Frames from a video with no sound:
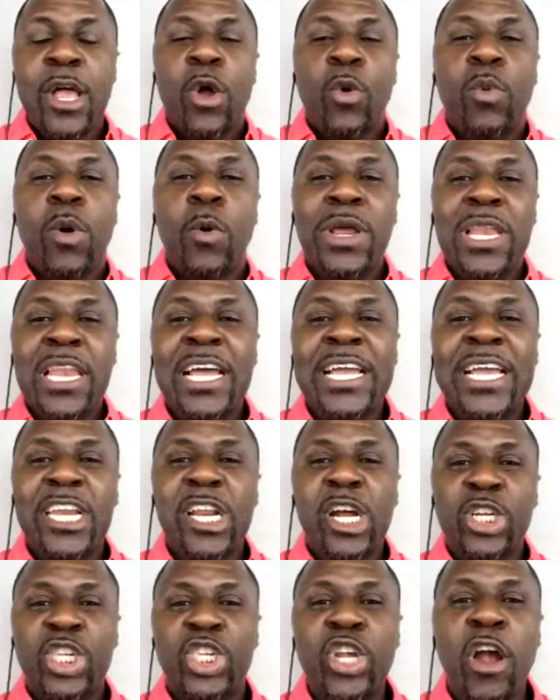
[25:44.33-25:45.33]
When we look at
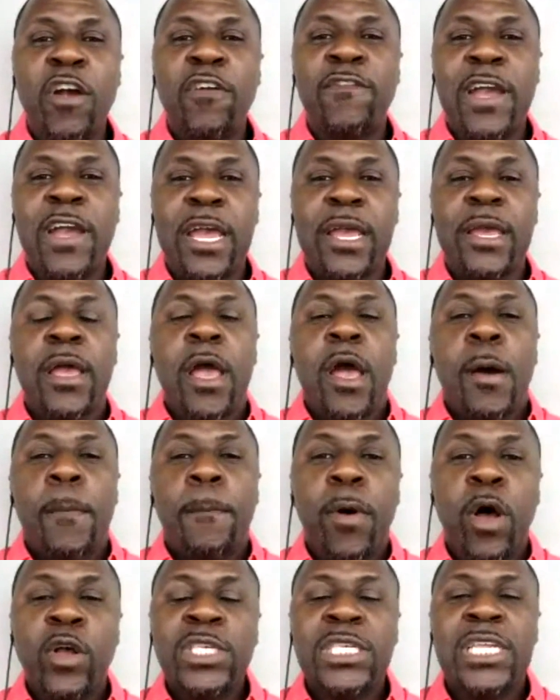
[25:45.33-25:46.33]
their survey,
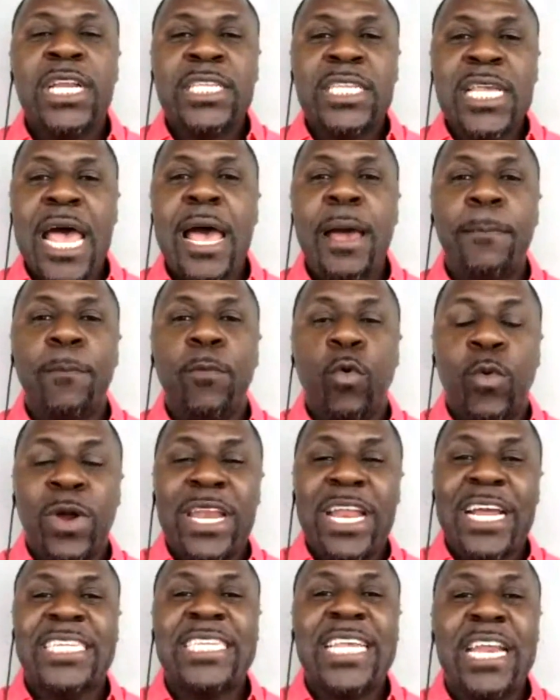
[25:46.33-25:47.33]
most of the time when
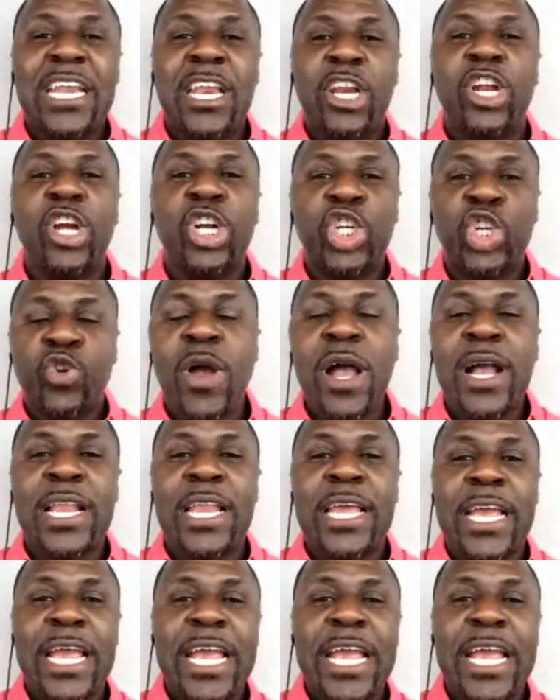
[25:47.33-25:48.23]
they say that they're struggling,